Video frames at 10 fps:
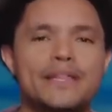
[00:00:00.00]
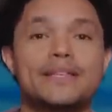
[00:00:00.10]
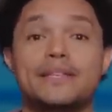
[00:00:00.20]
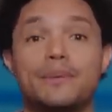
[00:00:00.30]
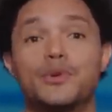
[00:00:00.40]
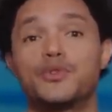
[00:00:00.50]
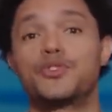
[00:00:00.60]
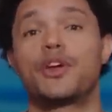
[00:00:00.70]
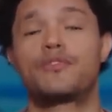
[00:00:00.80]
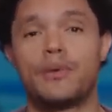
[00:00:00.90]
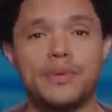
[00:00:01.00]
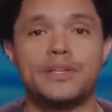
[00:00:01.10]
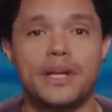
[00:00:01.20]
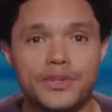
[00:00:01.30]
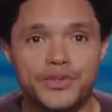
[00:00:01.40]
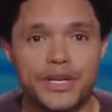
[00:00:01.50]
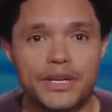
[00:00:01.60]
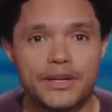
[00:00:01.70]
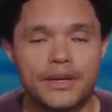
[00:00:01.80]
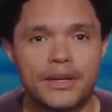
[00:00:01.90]
this as someone who's not from this country.
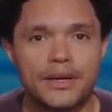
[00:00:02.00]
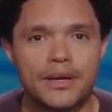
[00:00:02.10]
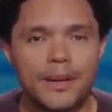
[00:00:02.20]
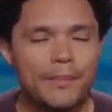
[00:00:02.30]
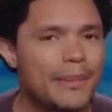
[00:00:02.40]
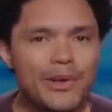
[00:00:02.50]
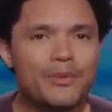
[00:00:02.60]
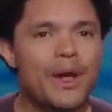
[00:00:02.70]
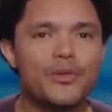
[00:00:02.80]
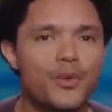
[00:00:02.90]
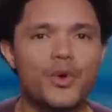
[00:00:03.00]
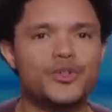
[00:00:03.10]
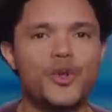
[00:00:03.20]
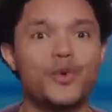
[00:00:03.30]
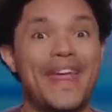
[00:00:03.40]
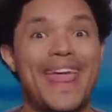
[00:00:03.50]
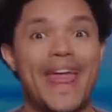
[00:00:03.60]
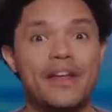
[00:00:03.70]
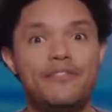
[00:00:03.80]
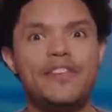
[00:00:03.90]
People around the world don't
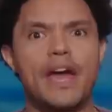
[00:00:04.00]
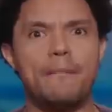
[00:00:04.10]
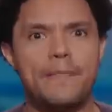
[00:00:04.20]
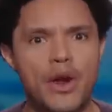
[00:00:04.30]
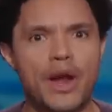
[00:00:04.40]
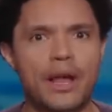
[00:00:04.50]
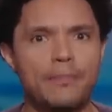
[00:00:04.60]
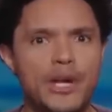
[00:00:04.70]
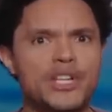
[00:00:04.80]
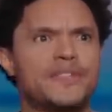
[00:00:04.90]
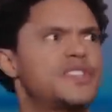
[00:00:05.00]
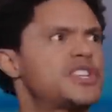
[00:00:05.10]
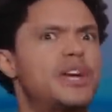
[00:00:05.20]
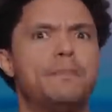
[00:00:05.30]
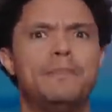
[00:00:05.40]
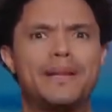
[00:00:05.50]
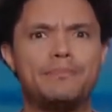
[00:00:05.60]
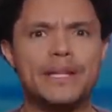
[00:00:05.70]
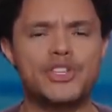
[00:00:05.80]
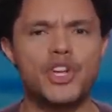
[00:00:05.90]
envy America because of its
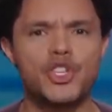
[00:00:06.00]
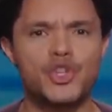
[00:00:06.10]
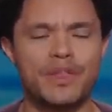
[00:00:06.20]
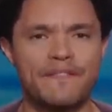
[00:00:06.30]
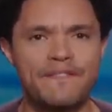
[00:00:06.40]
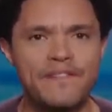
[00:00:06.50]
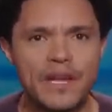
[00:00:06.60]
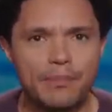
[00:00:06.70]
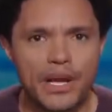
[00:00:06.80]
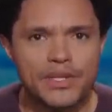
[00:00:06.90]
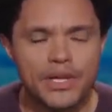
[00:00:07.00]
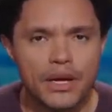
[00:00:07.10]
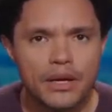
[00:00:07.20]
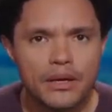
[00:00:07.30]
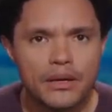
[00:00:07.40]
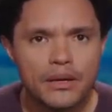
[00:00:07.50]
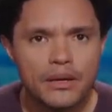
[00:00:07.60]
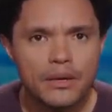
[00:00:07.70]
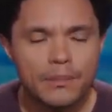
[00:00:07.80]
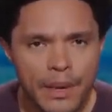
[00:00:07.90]
commitment to the filibuster.
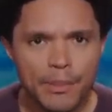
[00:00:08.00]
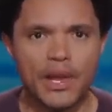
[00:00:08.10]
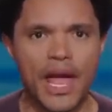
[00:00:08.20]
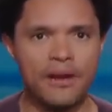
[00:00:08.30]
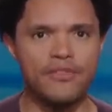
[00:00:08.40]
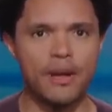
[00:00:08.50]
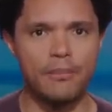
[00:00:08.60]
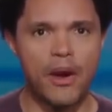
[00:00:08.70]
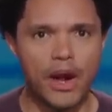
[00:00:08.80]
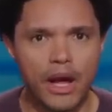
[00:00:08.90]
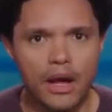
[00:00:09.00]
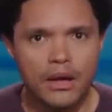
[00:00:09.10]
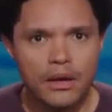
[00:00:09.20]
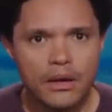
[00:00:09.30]
People envy America